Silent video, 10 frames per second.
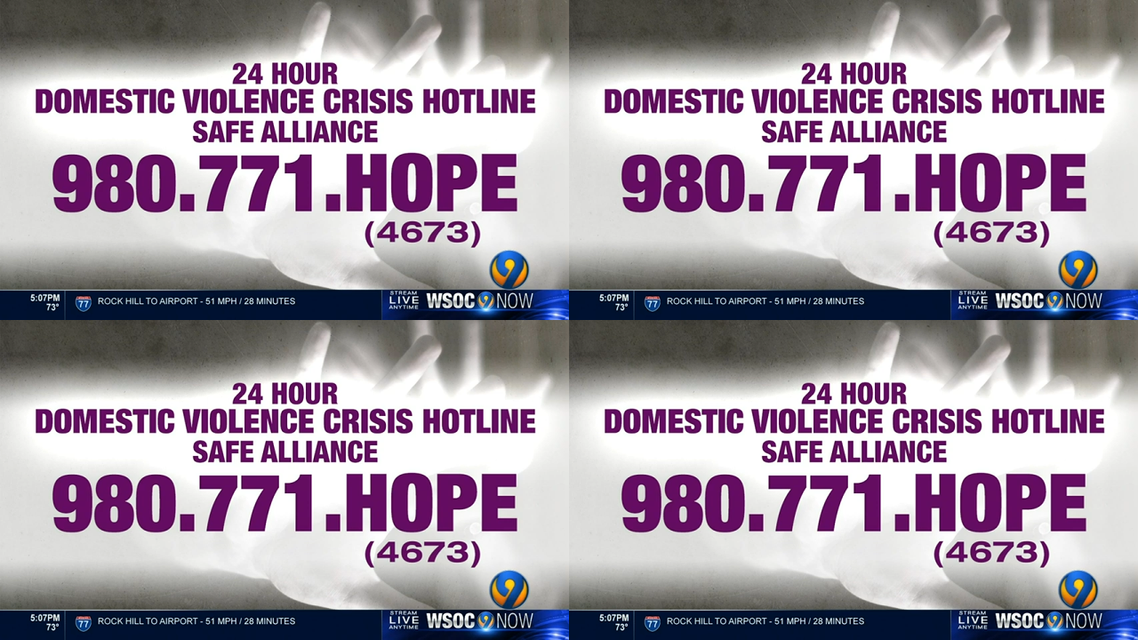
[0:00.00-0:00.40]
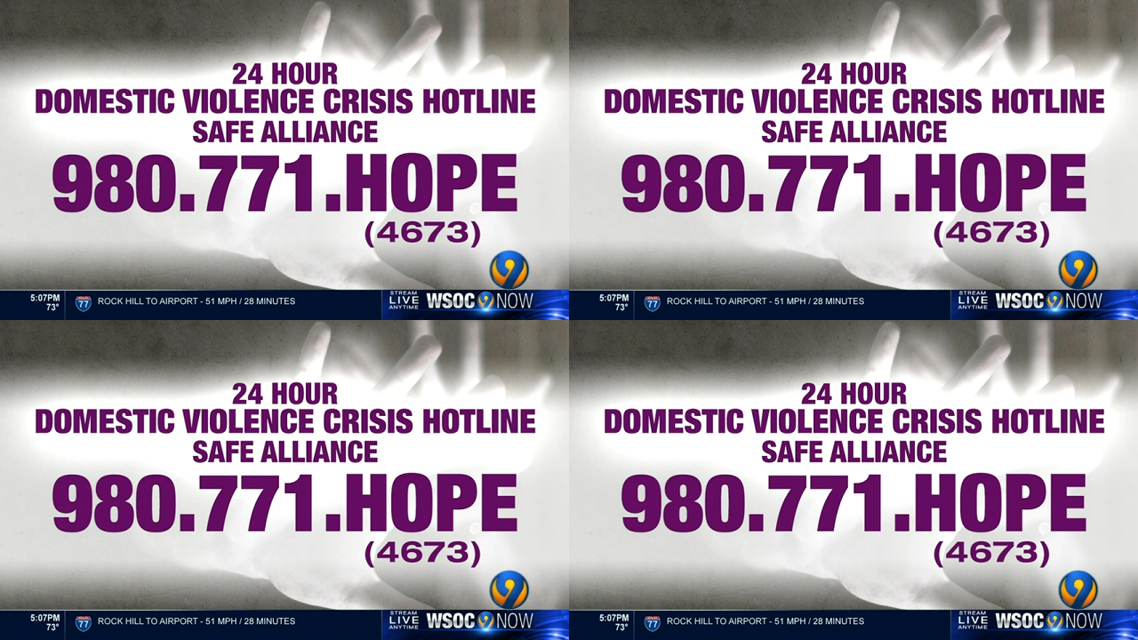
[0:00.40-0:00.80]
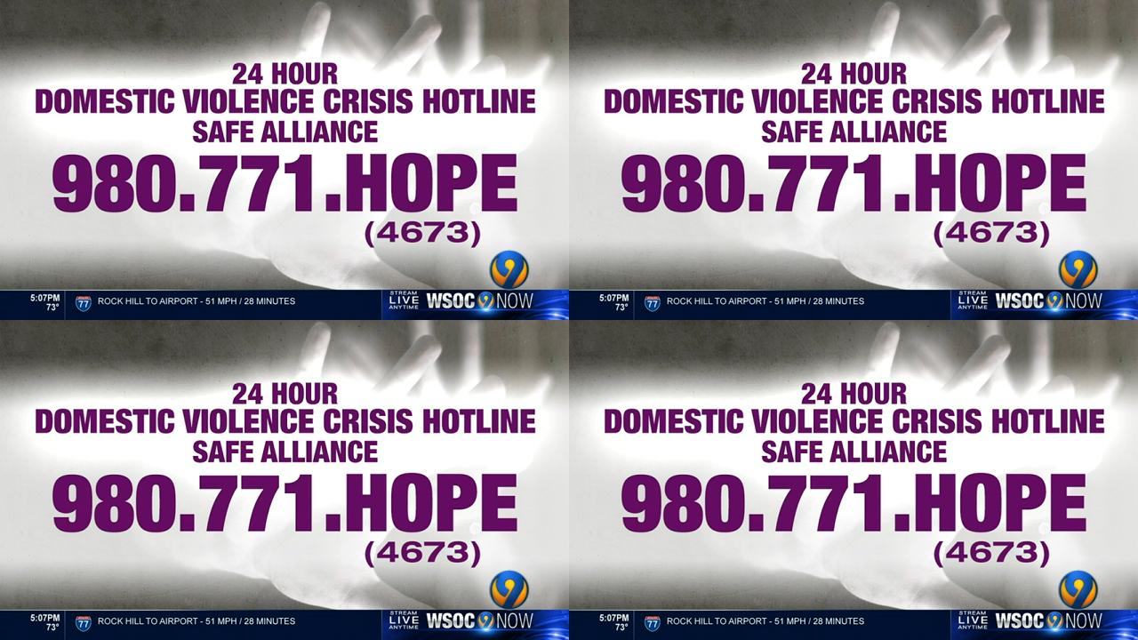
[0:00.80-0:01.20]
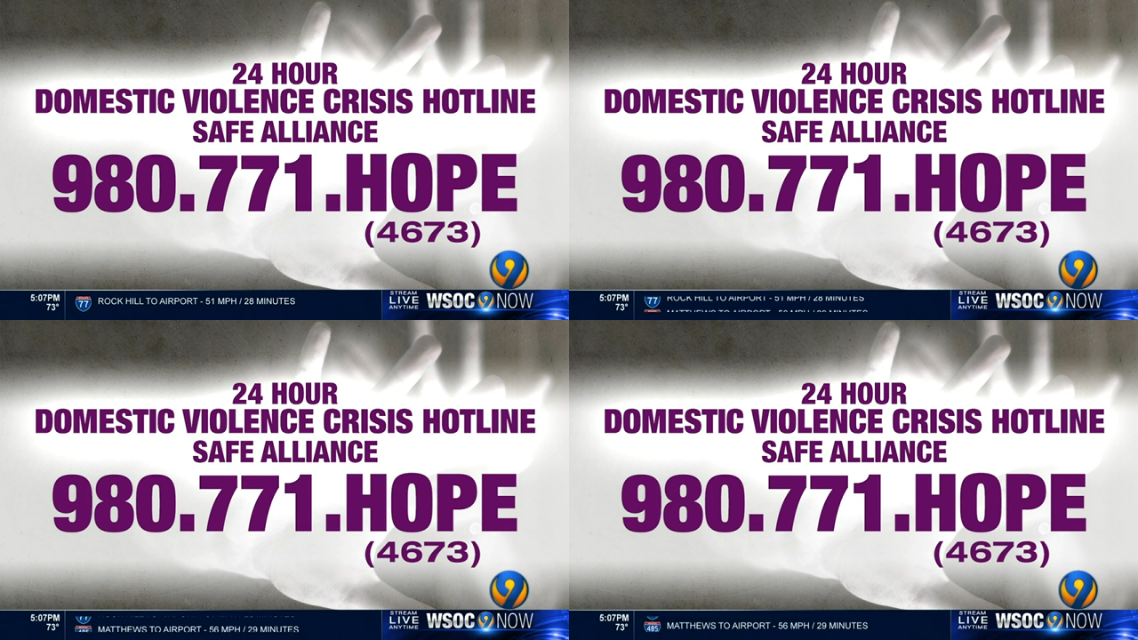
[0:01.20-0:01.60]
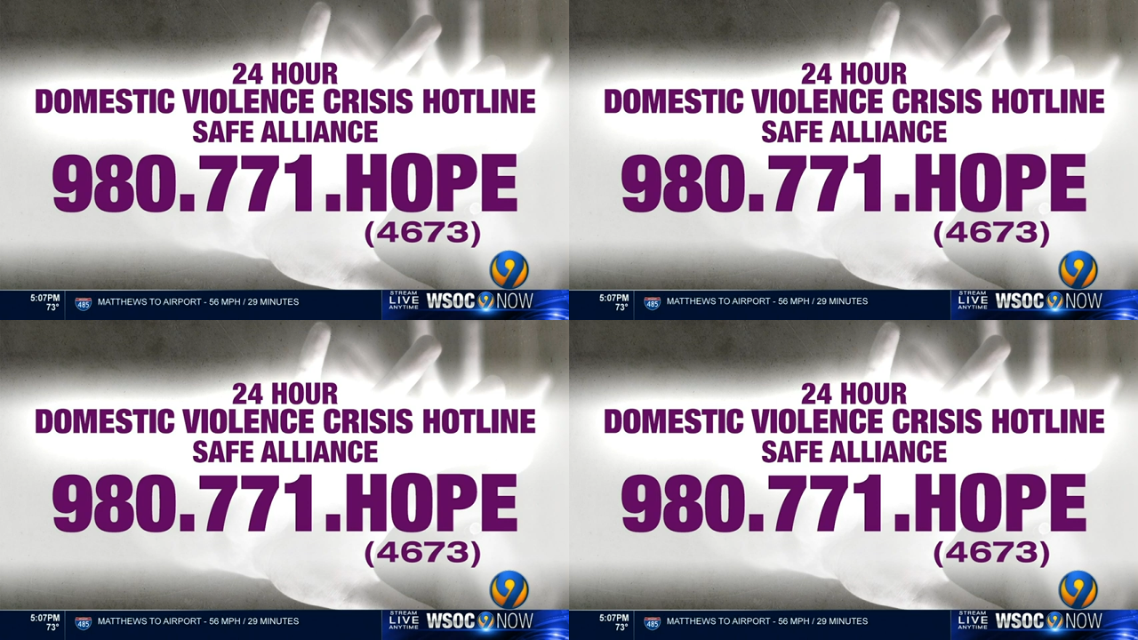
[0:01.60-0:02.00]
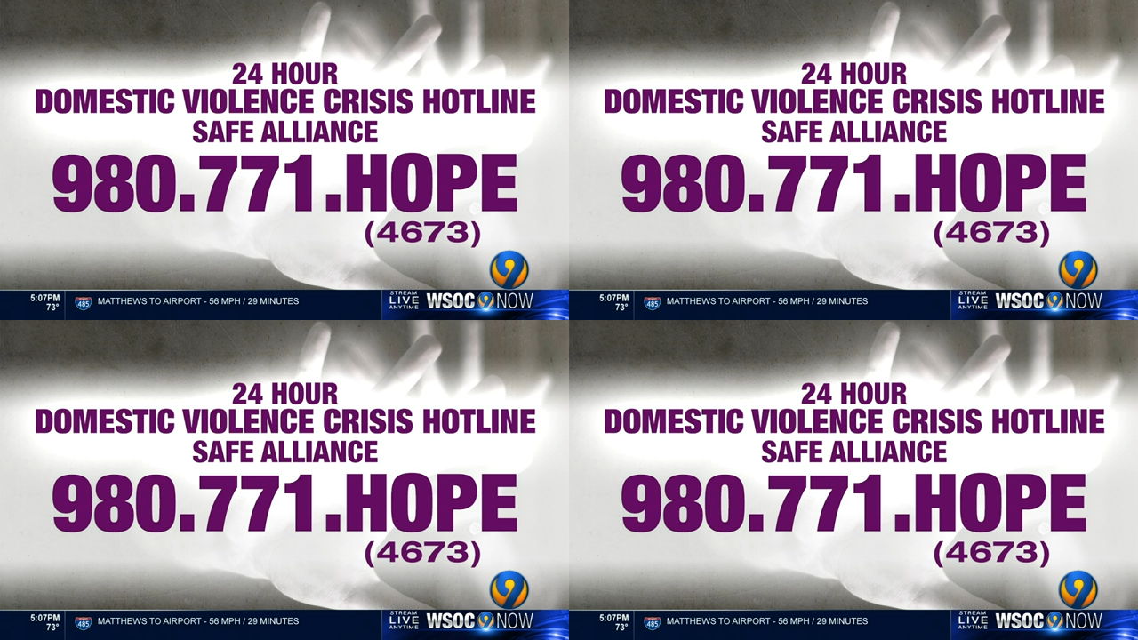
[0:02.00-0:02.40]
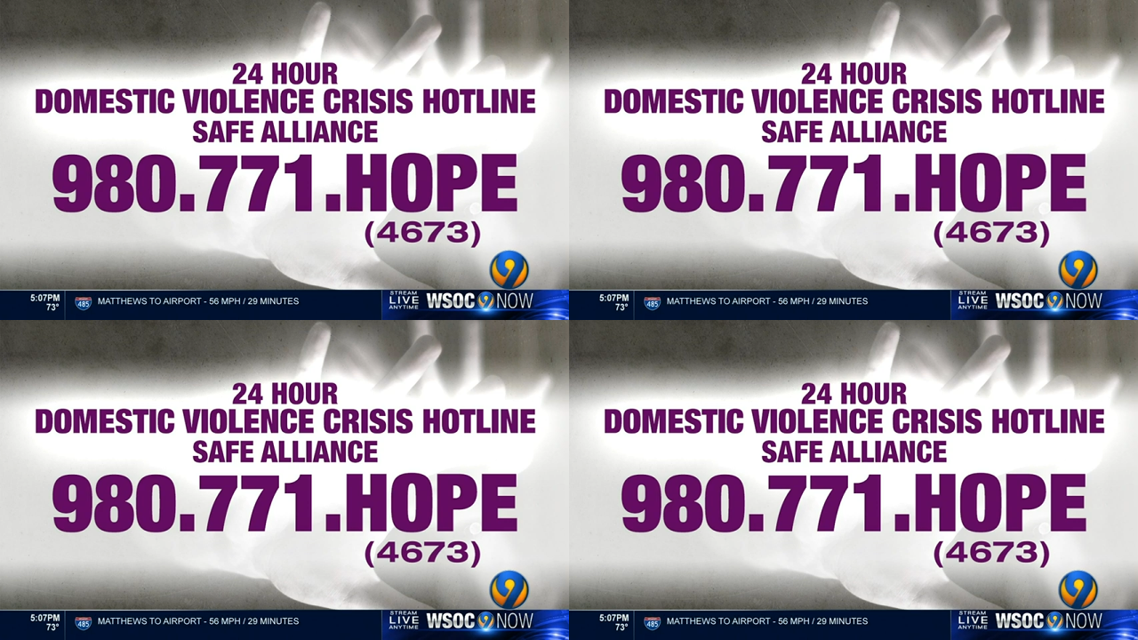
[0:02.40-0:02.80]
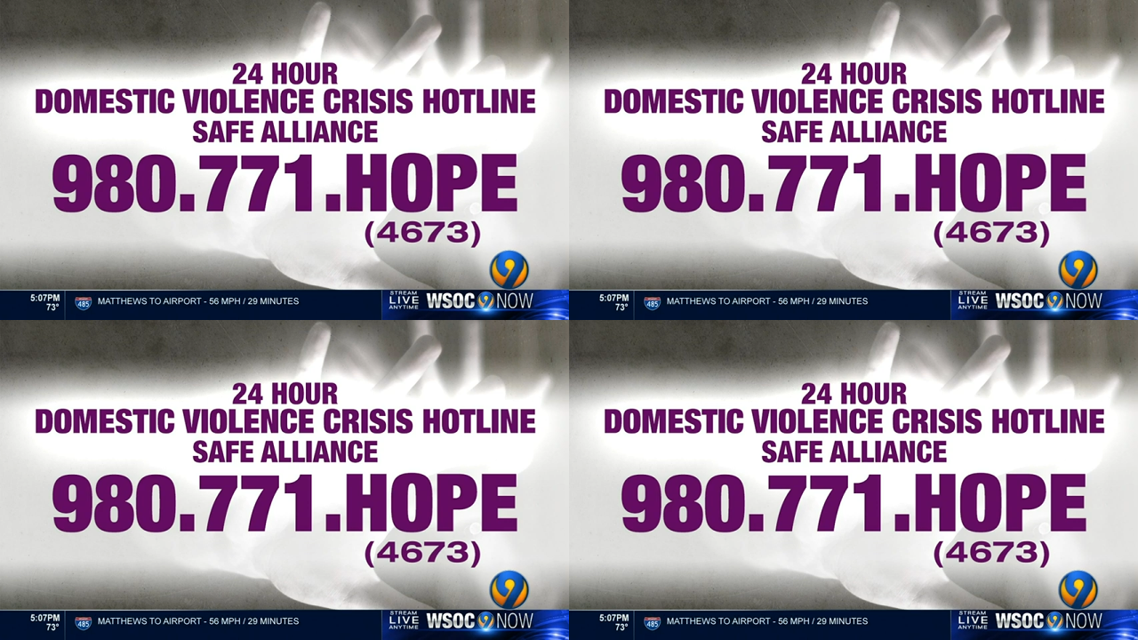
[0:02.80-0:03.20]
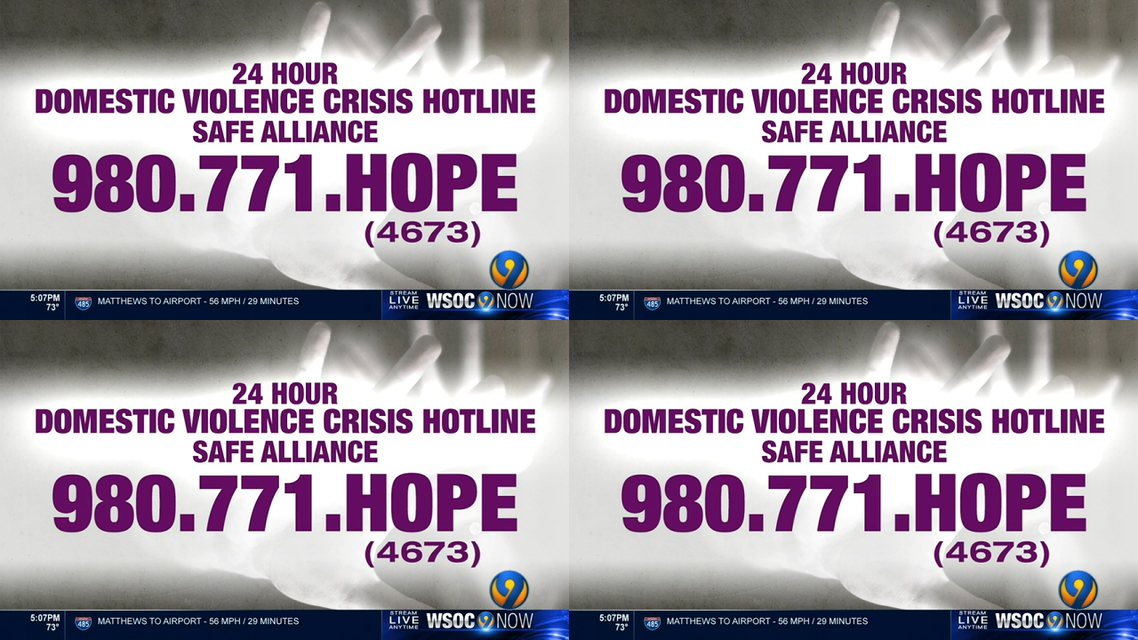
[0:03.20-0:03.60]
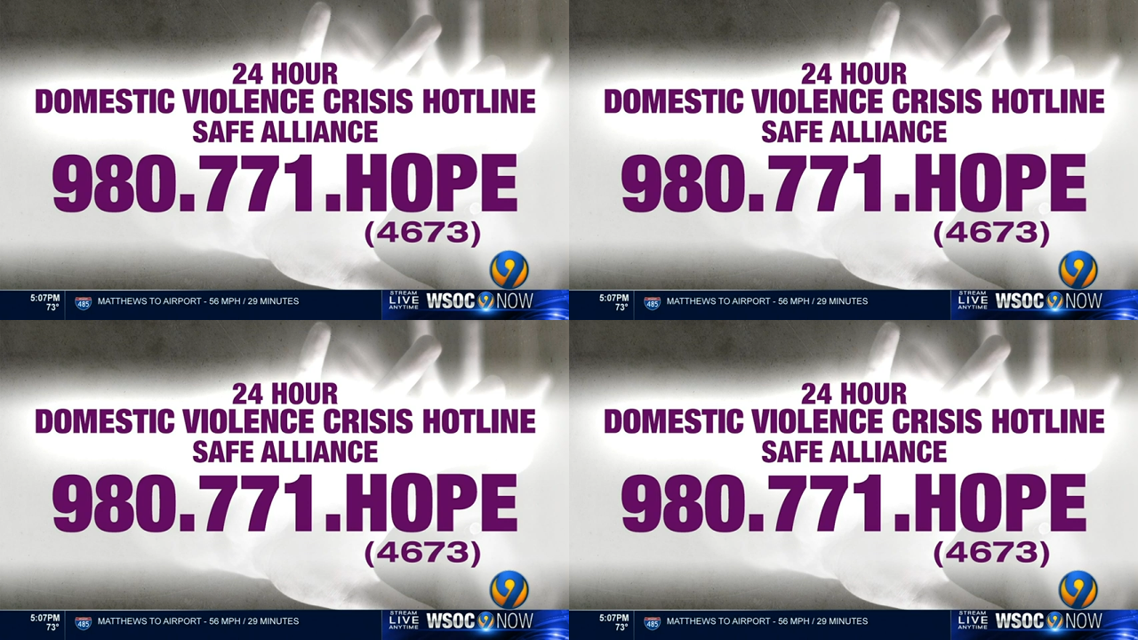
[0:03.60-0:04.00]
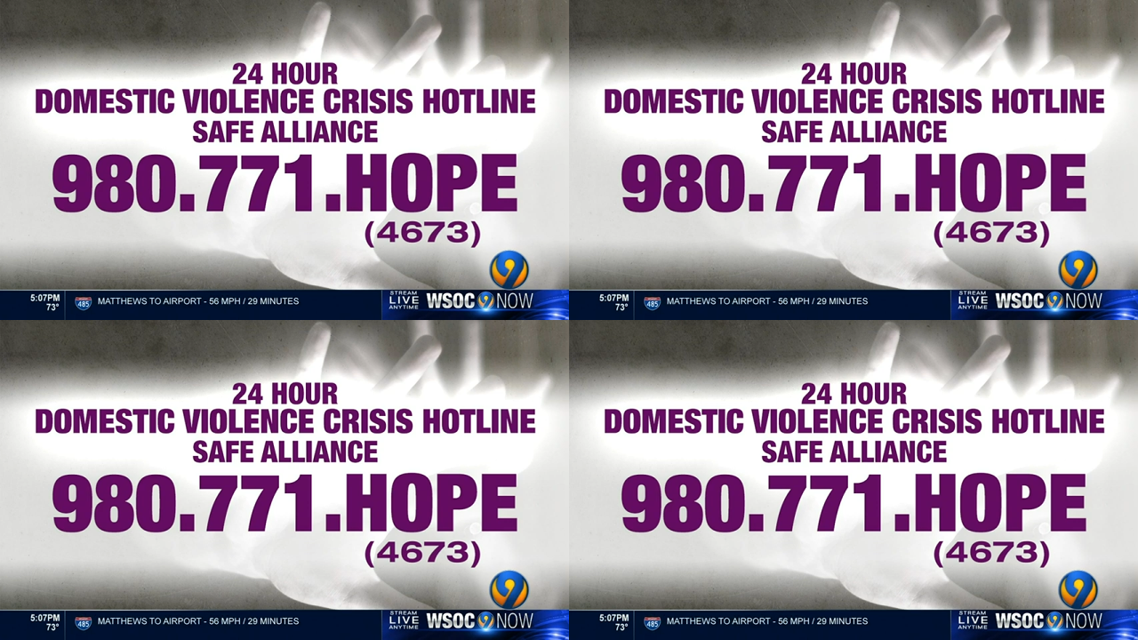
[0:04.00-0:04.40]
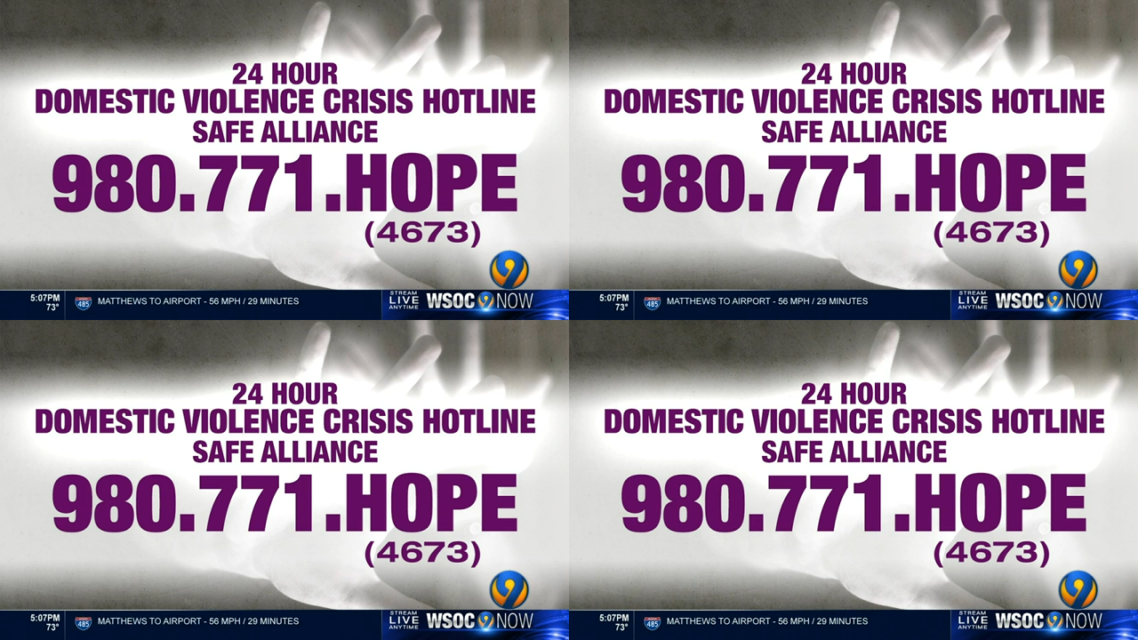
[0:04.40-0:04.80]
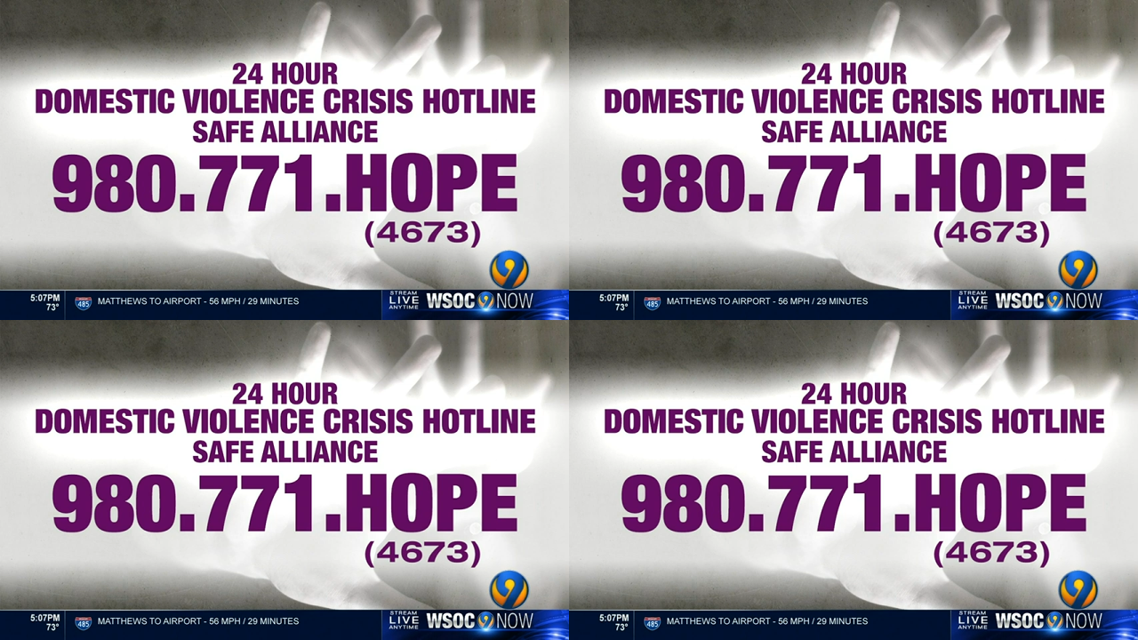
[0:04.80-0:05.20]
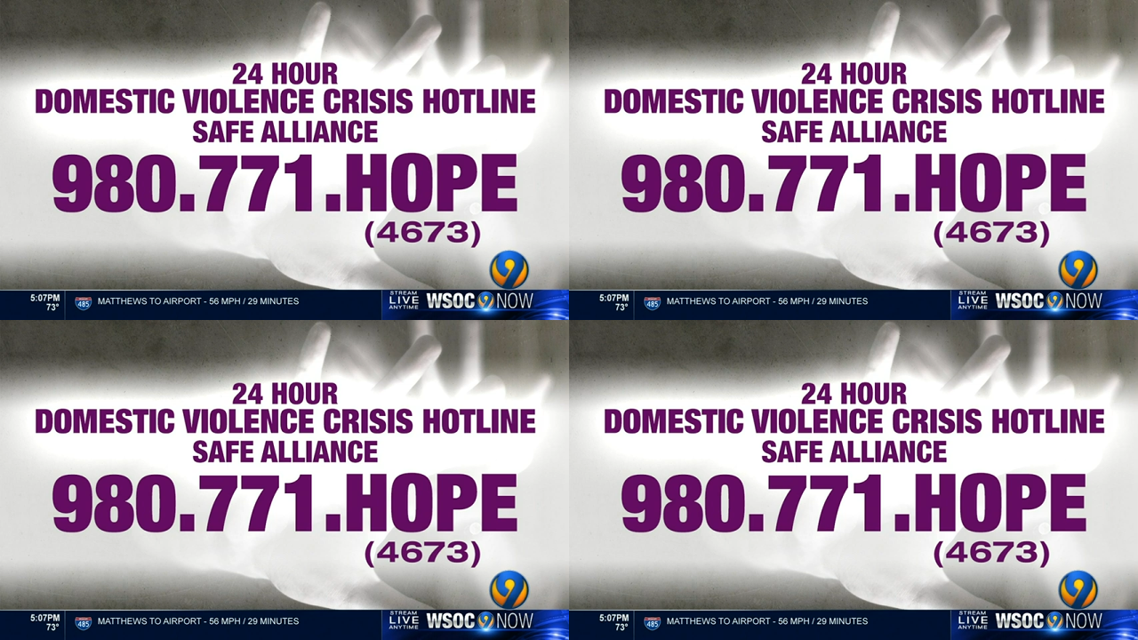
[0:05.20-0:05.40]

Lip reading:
Nobody's mouth can be seen.